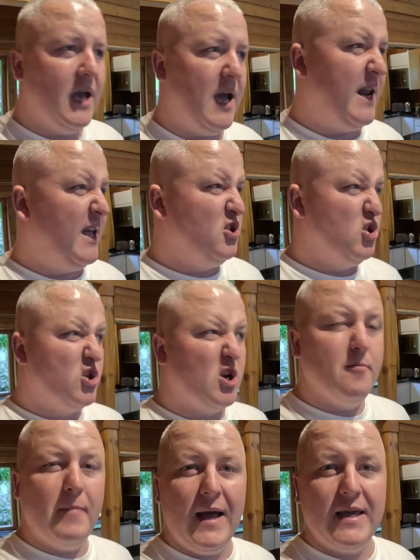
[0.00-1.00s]
and then just
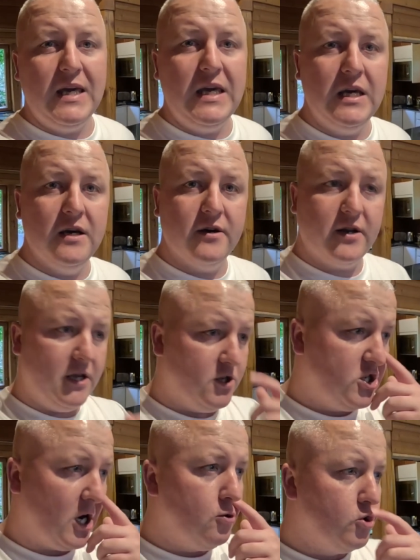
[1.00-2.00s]
come back here
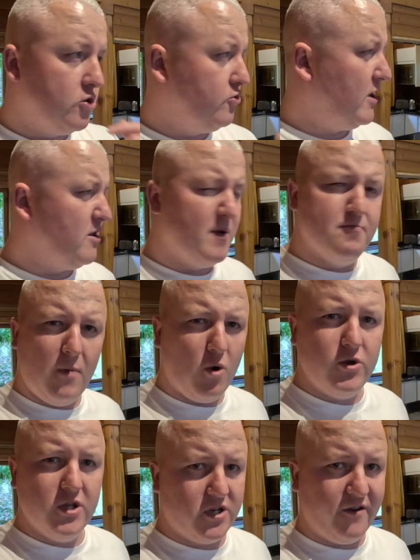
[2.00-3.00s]
and chill. So I don't think there'll be
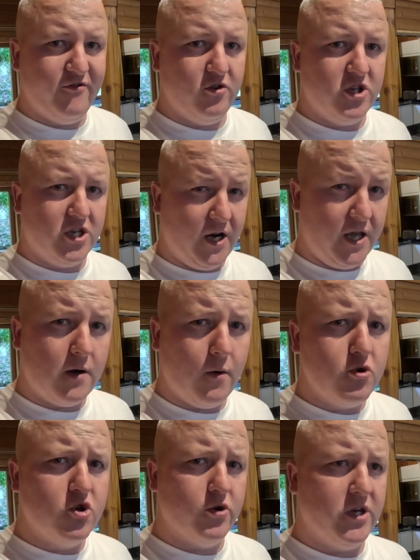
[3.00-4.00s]
millions of footage of the night. I
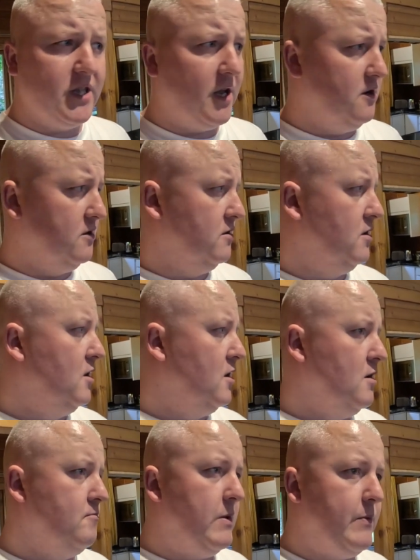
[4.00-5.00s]
will show you dinner and
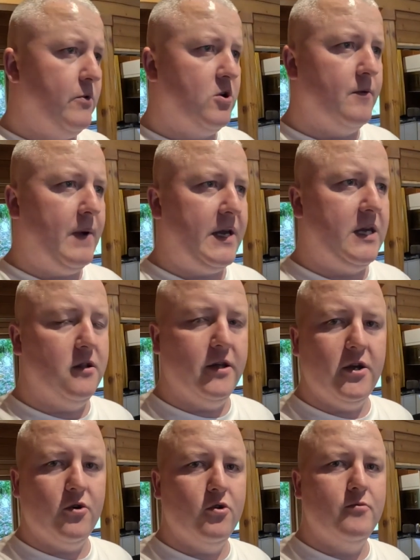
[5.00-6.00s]
maybe we come back here
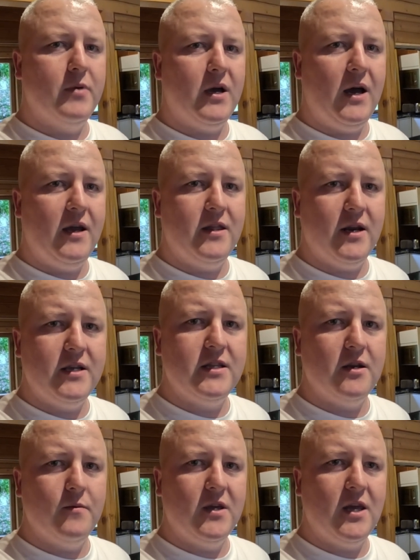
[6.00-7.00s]
later on, but aye, the rest
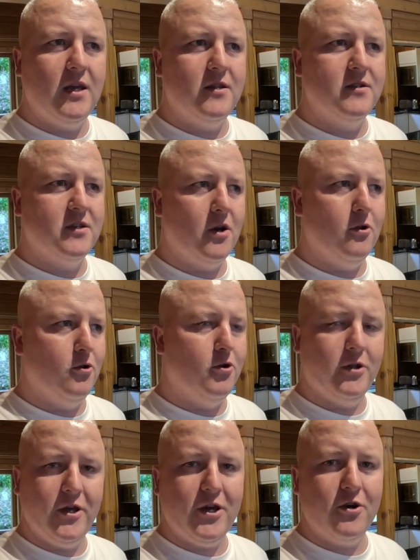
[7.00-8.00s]
of the weekend's
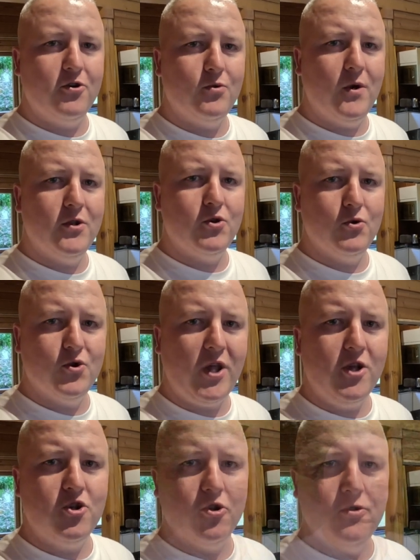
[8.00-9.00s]
looking like a good one, so
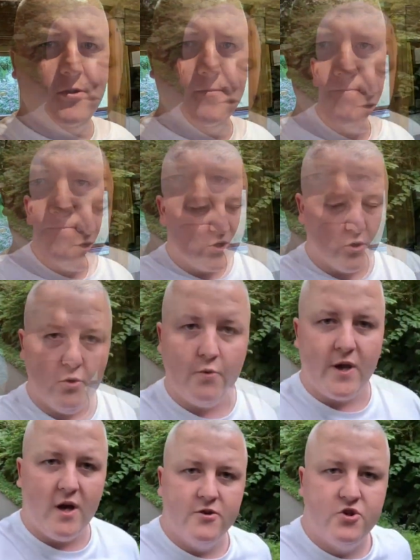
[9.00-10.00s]
stay tuned. So
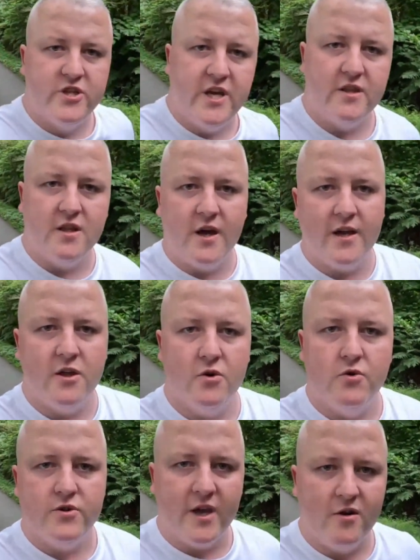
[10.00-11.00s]
we are just heading along to the
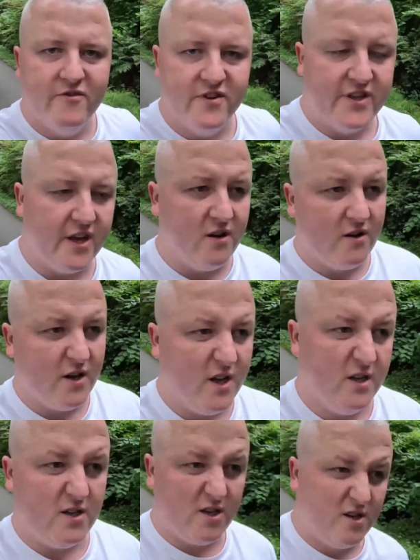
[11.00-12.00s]
hotel for dinner.
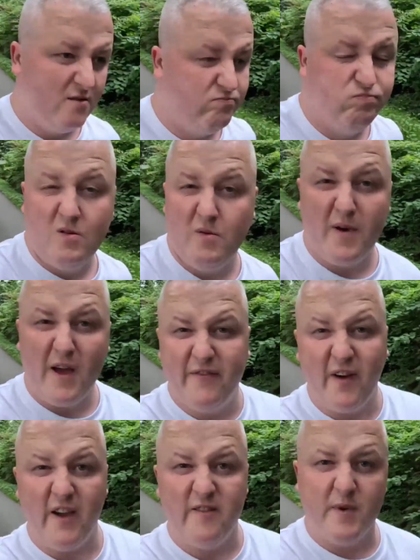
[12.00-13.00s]
It's probably a
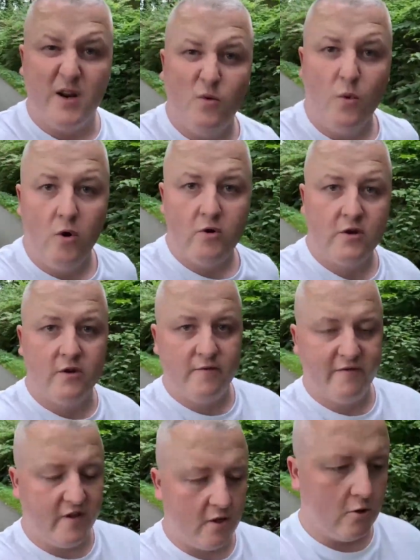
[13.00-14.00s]
5-minute walk
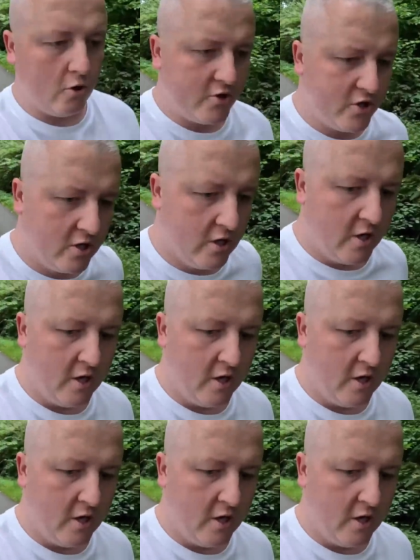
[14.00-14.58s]
for the lodge.